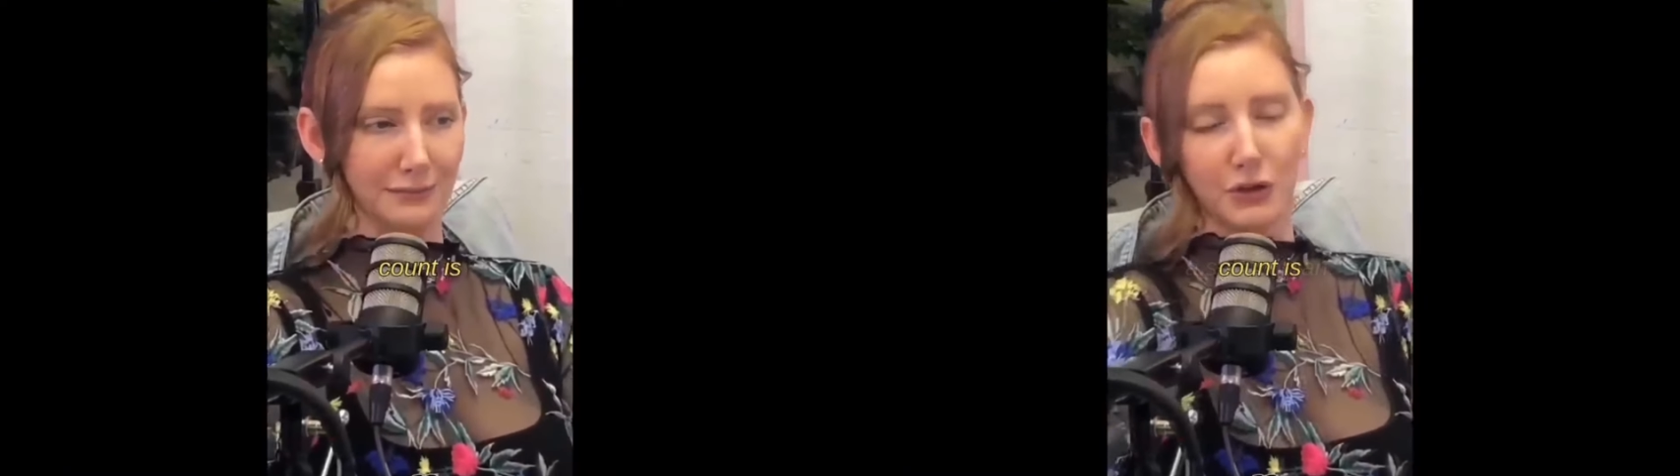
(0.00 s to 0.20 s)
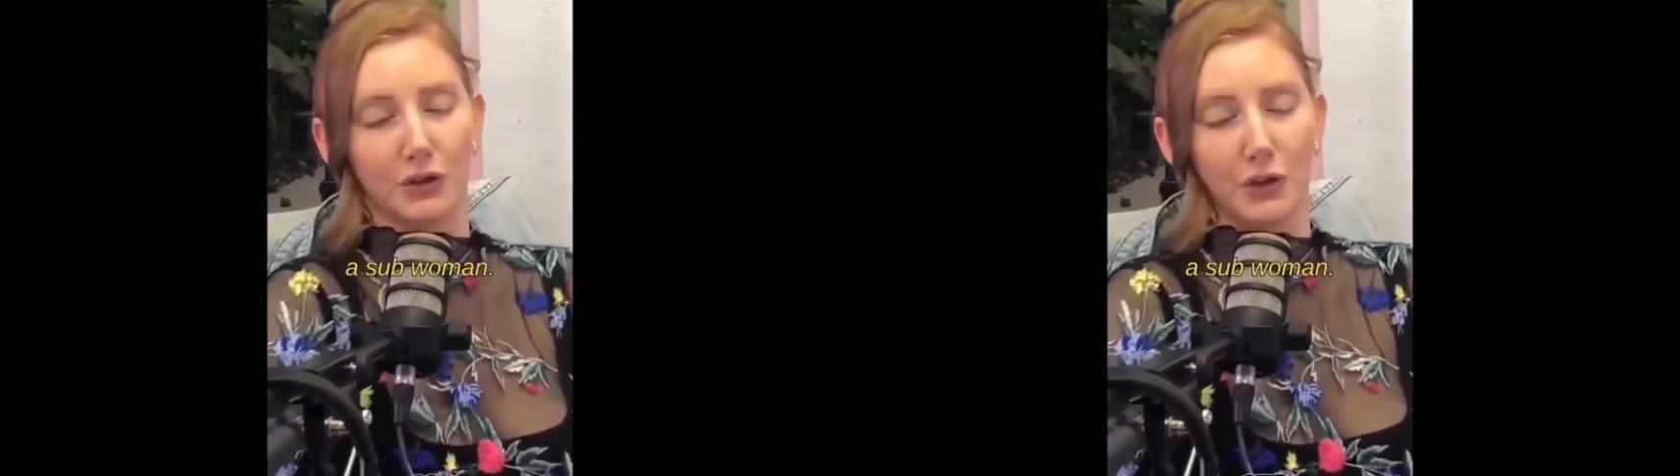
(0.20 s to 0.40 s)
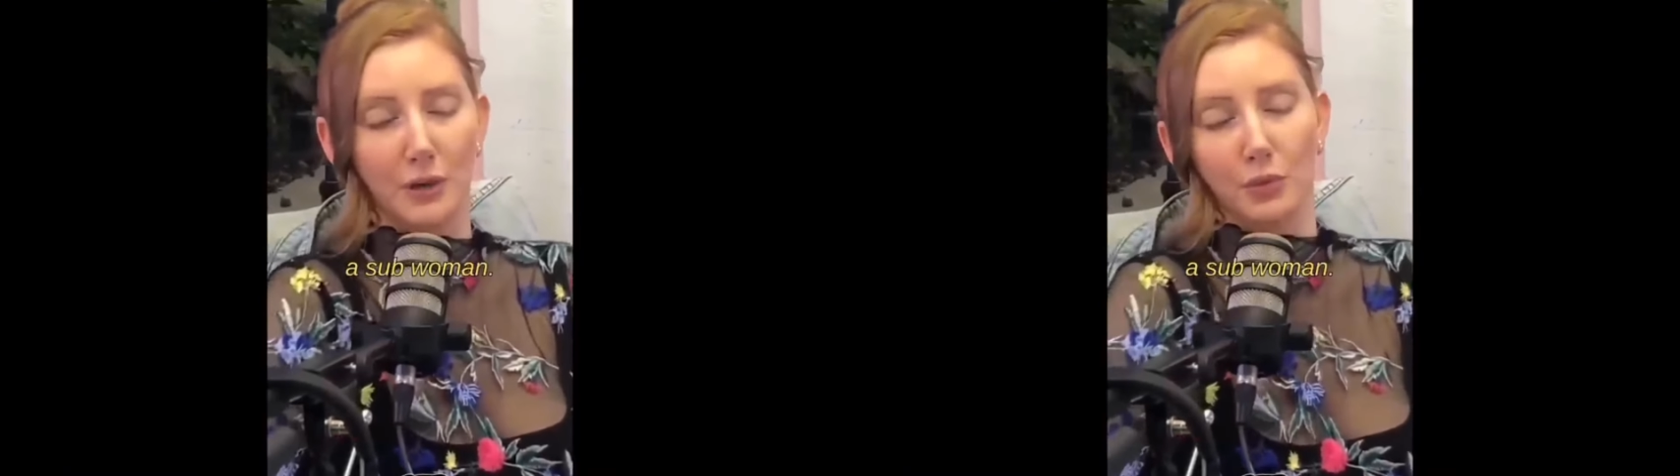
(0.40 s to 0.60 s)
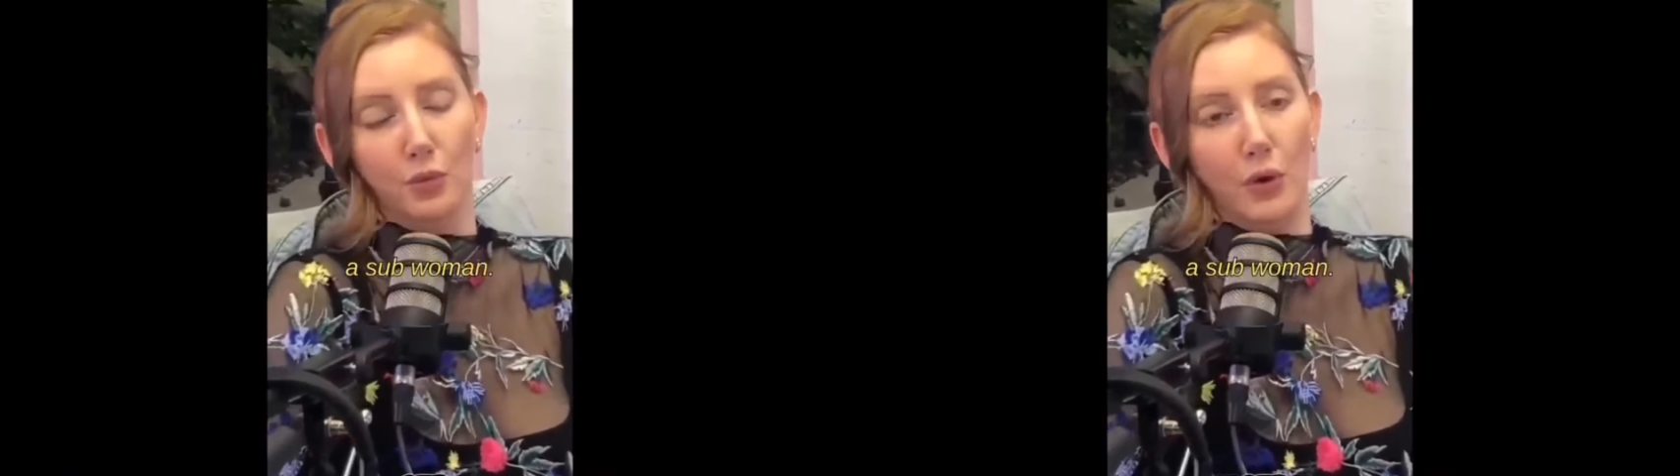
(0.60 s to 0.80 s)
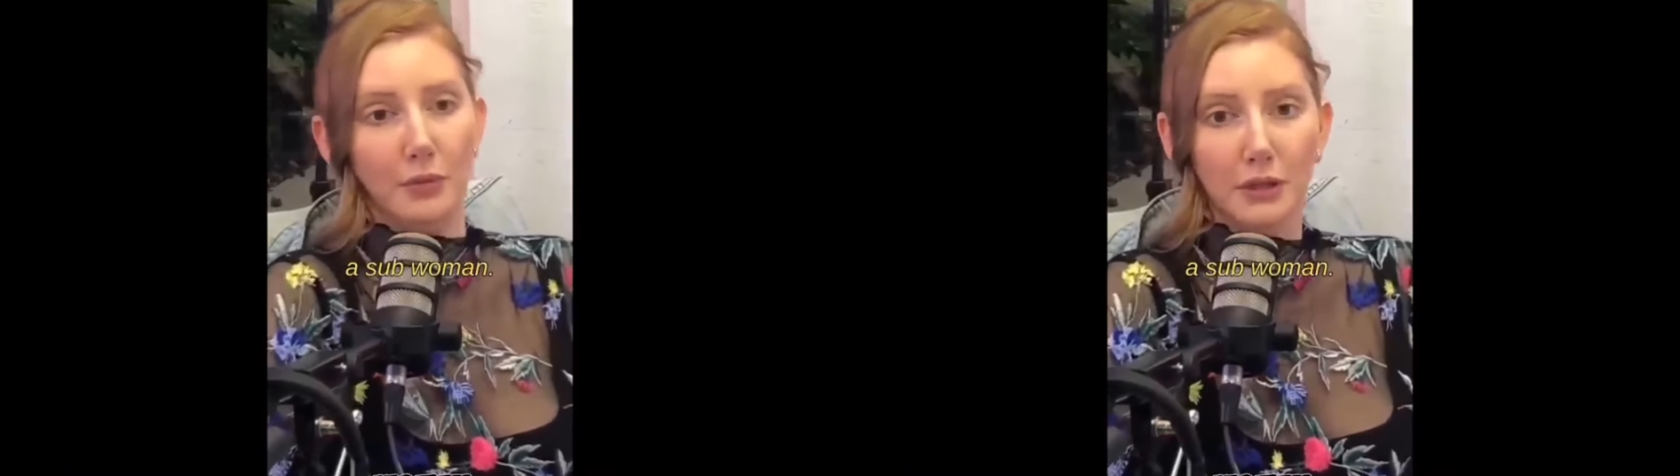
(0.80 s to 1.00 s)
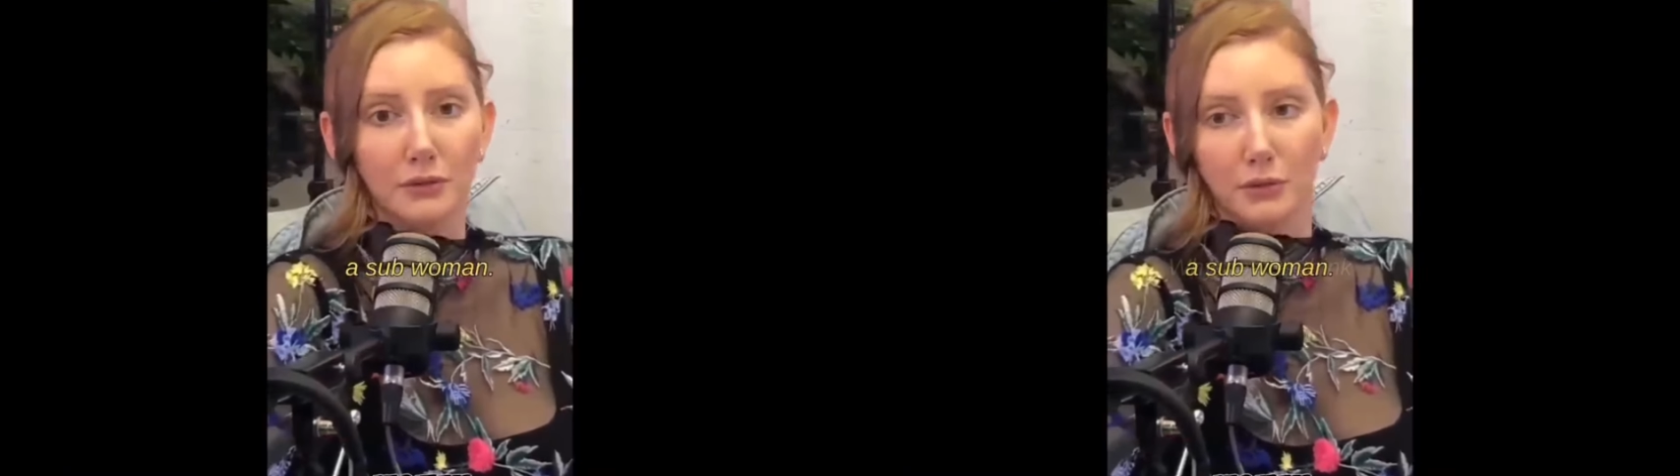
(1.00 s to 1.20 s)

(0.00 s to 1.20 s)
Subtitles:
a sub woman.